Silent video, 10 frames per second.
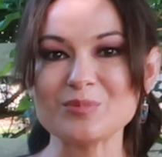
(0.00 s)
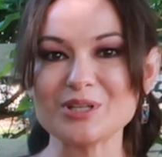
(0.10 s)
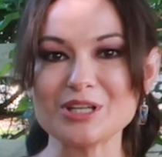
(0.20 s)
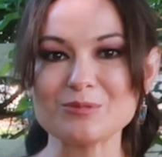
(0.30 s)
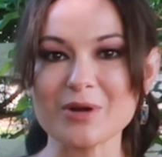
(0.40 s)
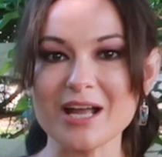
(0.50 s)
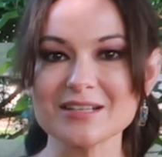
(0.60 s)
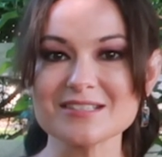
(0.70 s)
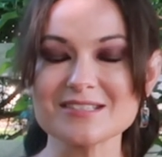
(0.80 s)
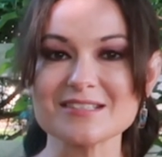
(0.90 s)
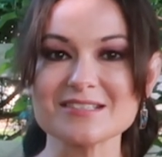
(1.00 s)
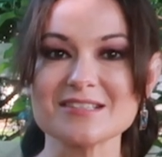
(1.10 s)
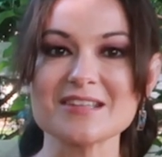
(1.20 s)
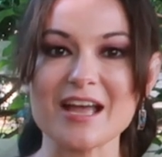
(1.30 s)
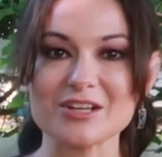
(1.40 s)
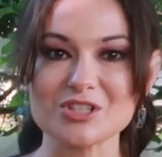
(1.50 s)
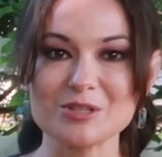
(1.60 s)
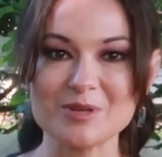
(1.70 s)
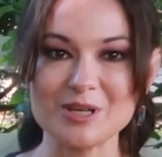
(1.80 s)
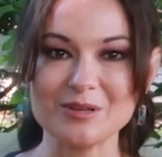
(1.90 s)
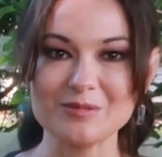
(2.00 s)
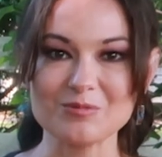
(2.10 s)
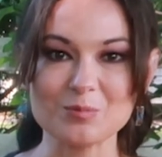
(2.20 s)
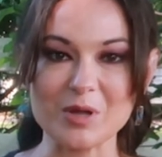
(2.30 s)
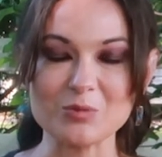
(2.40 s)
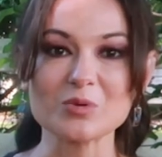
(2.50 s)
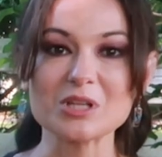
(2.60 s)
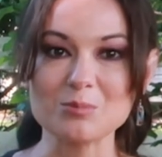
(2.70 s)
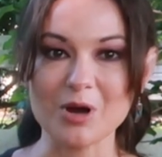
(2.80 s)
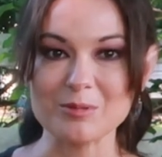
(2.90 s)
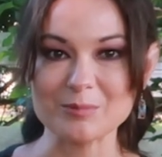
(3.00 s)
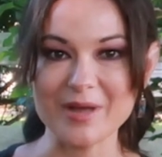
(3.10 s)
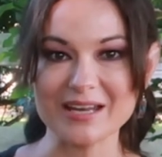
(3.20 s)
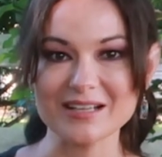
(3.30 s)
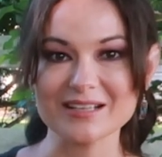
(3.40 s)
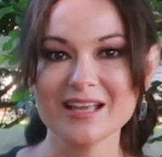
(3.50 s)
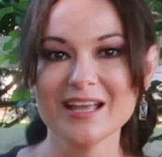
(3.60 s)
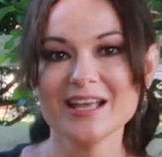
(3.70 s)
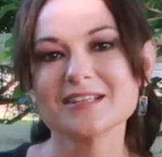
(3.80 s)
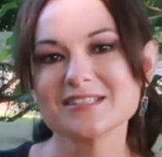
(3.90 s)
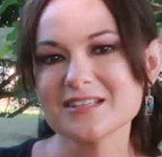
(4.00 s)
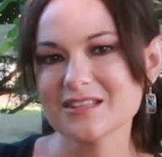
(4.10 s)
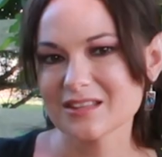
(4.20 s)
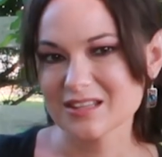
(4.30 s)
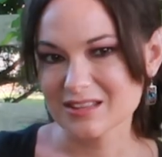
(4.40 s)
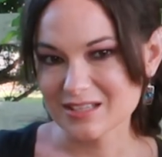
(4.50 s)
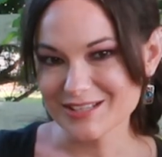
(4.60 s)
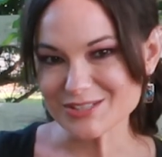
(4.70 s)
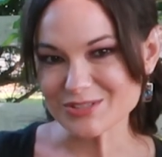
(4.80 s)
but in practice, this has actually been really problematic. See, the thing